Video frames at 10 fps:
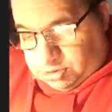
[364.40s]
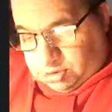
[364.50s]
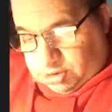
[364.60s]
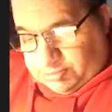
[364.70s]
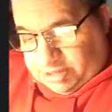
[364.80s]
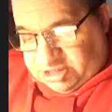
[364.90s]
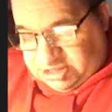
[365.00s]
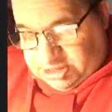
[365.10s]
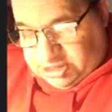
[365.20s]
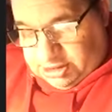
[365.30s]
in my
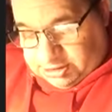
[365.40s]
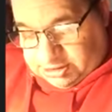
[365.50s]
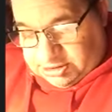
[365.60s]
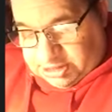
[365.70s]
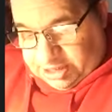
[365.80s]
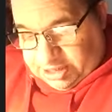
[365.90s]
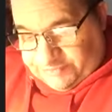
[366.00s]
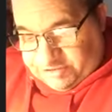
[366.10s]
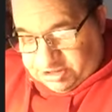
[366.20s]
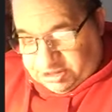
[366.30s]
teens, I
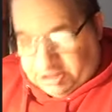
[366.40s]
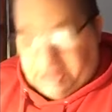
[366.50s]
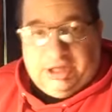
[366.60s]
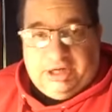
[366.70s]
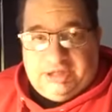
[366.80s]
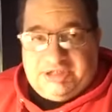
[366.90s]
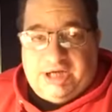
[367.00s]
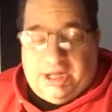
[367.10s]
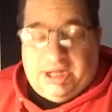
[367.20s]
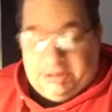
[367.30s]
visited England and
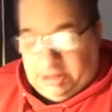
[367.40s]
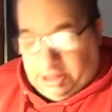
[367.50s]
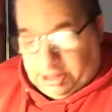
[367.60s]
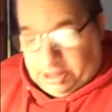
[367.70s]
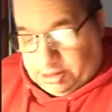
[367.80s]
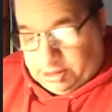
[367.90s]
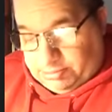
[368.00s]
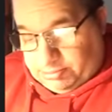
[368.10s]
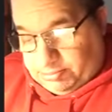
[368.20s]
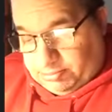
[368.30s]
Scotland, and it
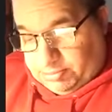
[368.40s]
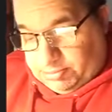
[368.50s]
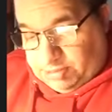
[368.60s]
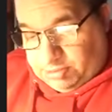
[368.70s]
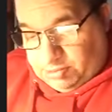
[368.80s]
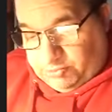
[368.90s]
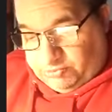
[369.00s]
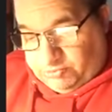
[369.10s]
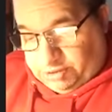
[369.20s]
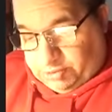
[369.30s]
made me
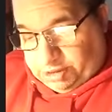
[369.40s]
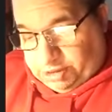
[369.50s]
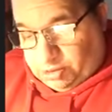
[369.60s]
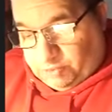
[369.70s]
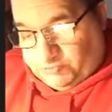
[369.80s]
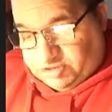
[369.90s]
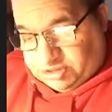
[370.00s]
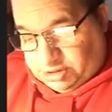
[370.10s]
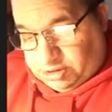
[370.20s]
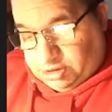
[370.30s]
really want to go and
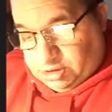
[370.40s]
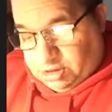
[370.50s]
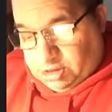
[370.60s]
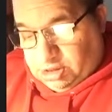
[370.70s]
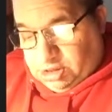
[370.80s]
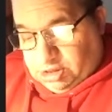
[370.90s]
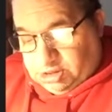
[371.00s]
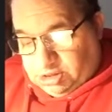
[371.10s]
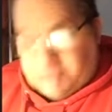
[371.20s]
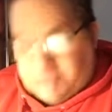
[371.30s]
visit a
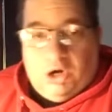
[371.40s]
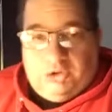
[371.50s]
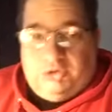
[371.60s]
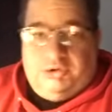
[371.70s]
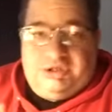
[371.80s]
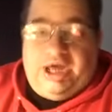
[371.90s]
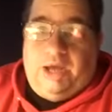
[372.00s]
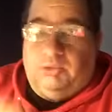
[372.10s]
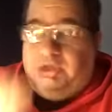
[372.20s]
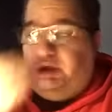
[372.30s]
small little
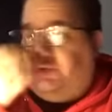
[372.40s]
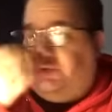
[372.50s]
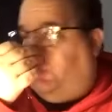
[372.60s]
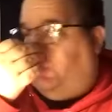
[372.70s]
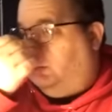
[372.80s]
town in this film.